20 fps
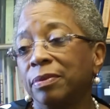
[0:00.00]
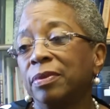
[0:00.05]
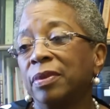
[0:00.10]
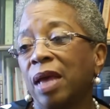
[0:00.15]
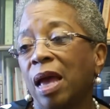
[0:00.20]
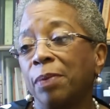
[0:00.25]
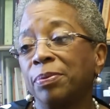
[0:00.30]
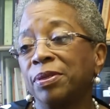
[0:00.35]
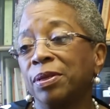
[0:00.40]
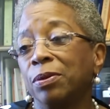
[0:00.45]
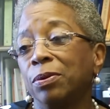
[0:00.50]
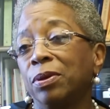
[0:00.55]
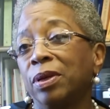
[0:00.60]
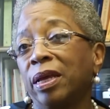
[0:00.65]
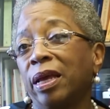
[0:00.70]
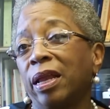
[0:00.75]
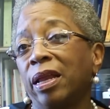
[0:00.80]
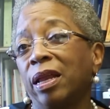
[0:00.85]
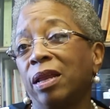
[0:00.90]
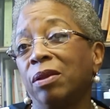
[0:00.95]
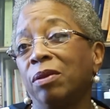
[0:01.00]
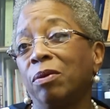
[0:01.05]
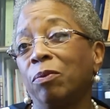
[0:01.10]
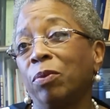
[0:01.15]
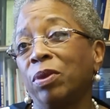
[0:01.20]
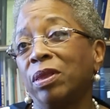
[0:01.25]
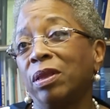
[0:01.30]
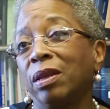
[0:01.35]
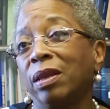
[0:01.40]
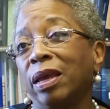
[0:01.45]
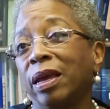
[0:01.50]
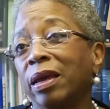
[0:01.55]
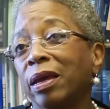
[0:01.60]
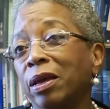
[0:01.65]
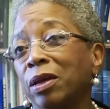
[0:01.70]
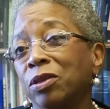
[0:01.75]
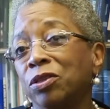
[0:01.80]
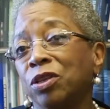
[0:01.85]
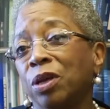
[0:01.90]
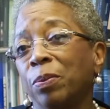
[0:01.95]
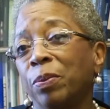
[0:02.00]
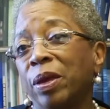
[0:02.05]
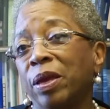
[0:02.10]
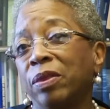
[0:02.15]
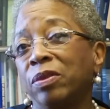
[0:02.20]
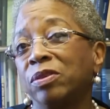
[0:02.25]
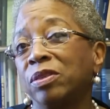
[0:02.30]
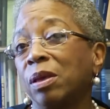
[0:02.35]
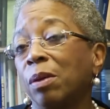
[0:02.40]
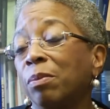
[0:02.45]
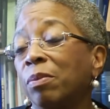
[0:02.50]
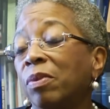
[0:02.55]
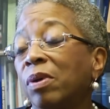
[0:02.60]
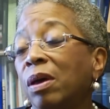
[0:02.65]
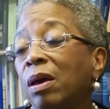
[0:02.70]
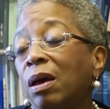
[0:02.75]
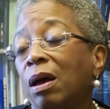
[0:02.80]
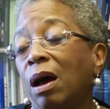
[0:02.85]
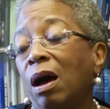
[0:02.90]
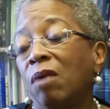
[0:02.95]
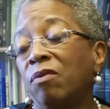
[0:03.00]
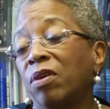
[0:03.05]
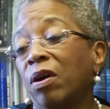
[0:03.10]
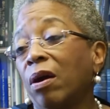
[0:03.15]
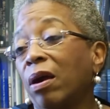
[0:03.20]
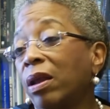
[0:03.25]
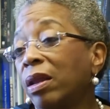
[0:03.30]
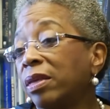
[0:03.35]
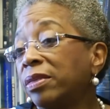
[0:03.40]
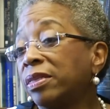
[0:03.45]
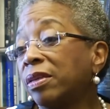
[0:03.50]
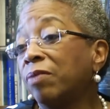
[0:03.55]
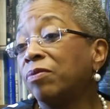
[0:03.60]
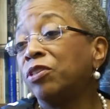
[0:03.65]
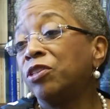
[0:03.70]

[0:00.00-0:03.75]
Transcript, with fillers: Absolutely, and then with the linkage, I mean, some of our islands have